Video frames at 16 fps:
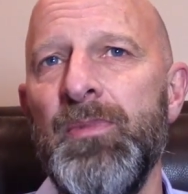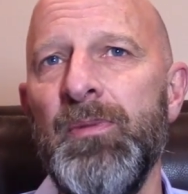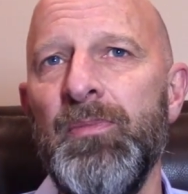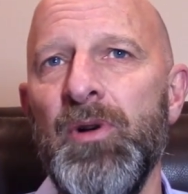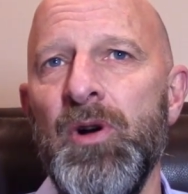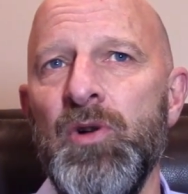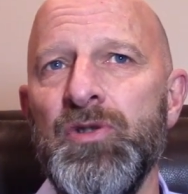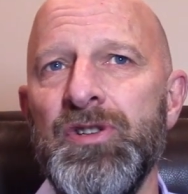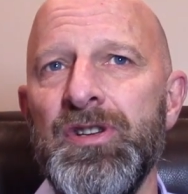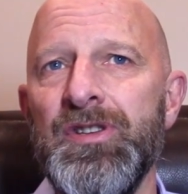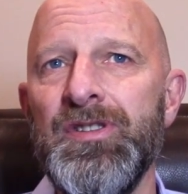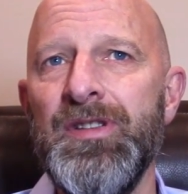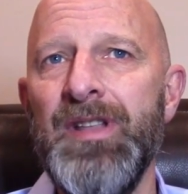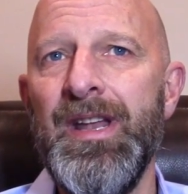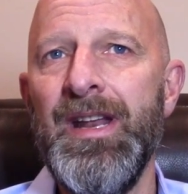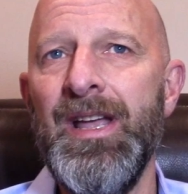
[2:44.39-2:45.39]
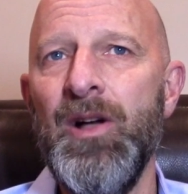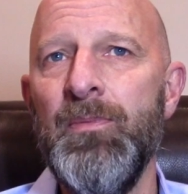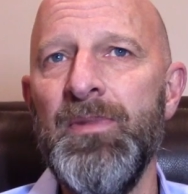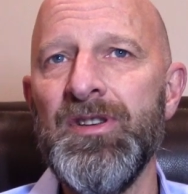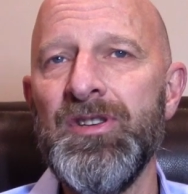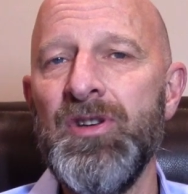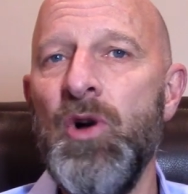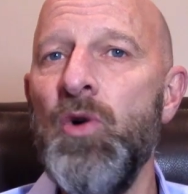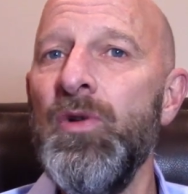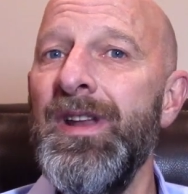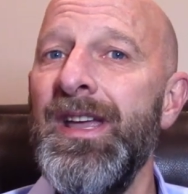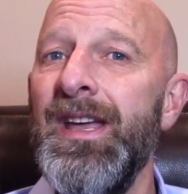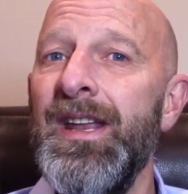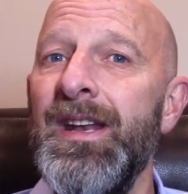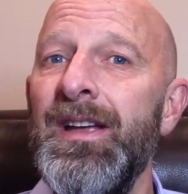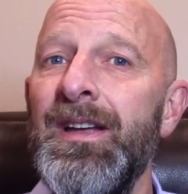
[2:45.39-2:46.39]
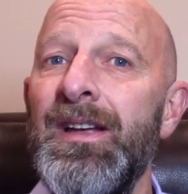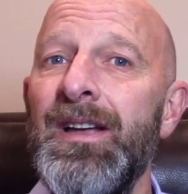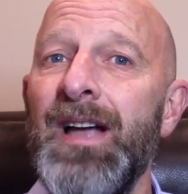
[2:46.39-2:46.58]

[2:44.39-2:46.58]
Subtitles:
approaches that help us hone in